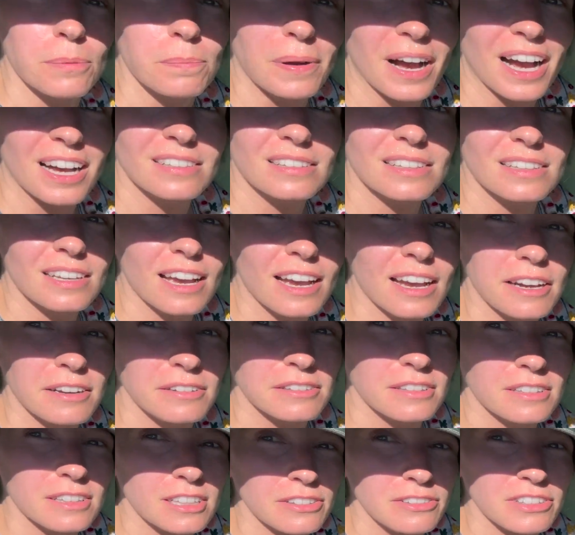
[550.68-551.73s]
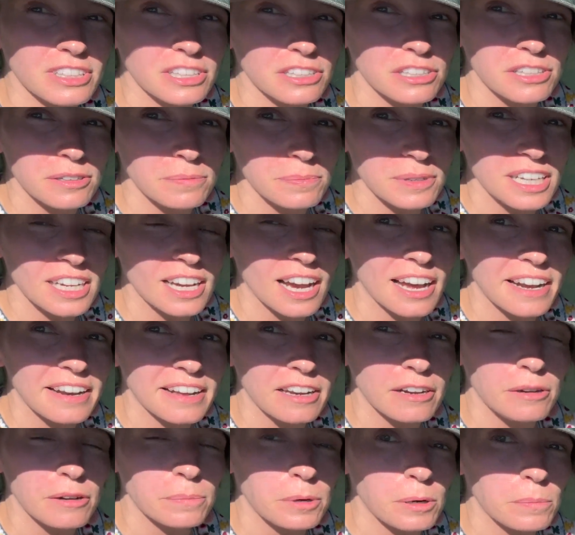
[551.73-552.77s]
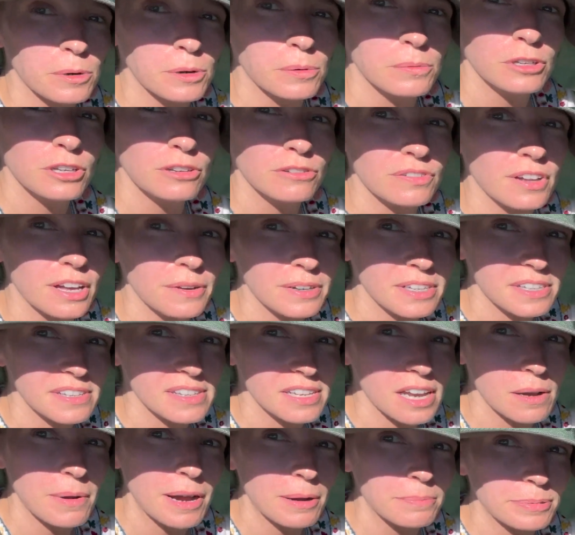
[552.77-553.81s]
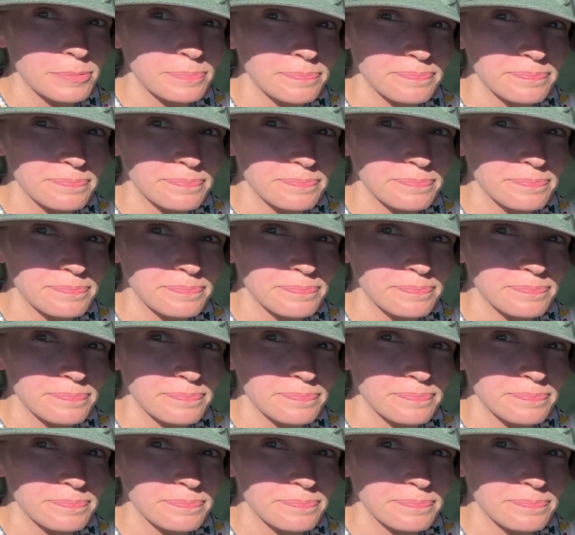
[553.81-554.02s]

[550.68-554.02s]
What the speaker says: past how they really should be, and it'll promote new flowers to come up,